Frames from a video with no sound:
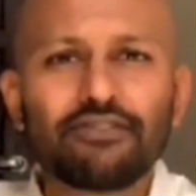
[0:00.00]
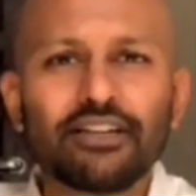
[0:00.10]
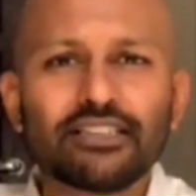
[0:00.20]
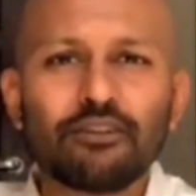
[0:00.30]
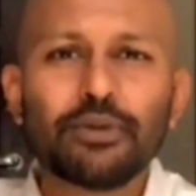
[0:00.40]

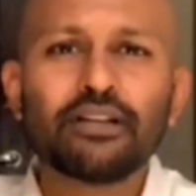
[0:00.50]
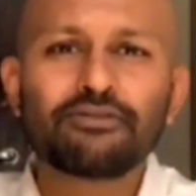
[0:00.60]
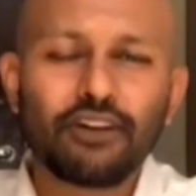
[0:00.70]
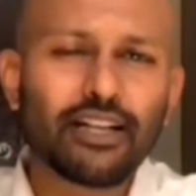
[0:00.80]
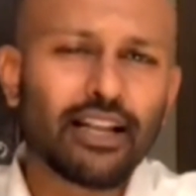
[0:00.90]
5 years, I've
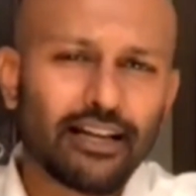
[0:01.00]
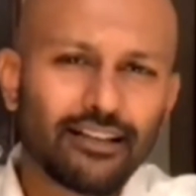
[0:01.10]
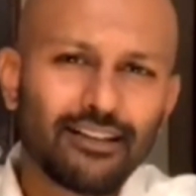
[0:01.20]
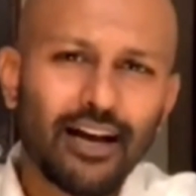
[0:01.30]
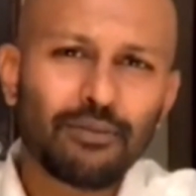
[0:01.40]
been a
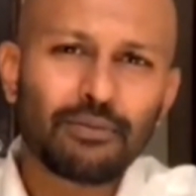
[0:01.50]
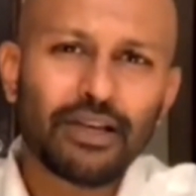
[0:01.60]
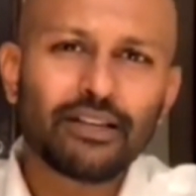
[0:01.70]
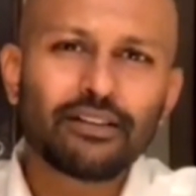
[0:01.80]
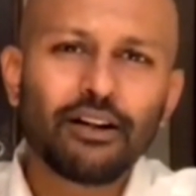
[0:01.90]
frontliner.
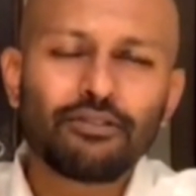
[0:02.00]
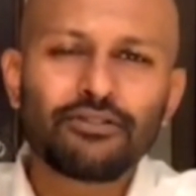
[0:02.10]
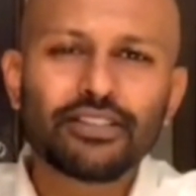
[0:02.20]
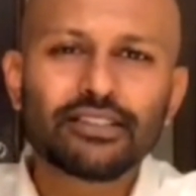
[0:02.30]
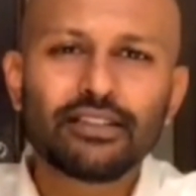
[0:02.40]
I'm a medical
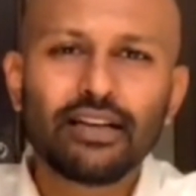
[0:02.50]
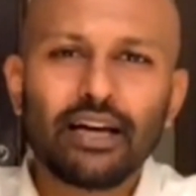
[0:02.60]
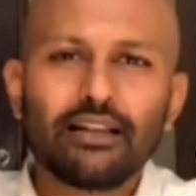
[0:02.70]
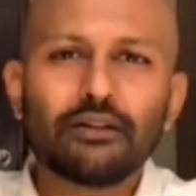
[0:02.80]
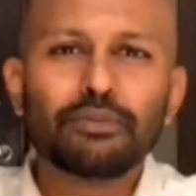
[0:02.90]

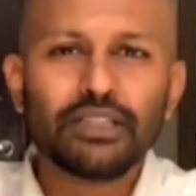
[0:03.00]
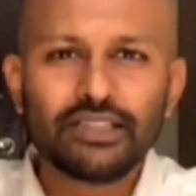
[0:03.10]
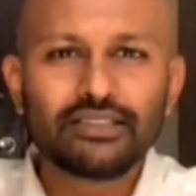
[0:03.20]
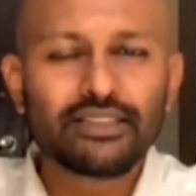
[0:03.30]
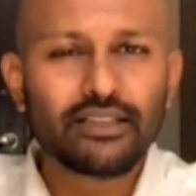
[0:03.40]
officer at an
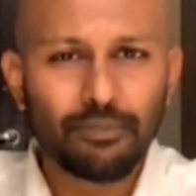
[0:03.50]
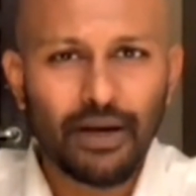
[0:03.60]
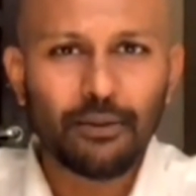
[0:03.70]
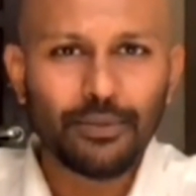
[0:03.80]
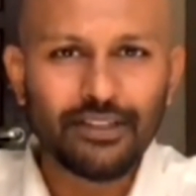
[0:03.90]
emergency
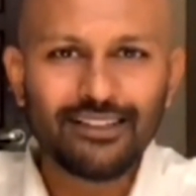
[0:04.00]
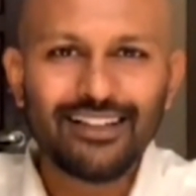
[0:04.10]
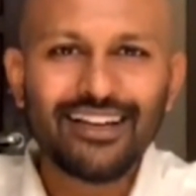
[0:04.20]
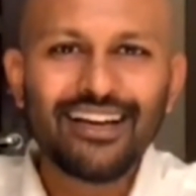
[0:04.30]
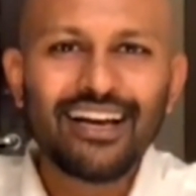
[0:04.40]
department.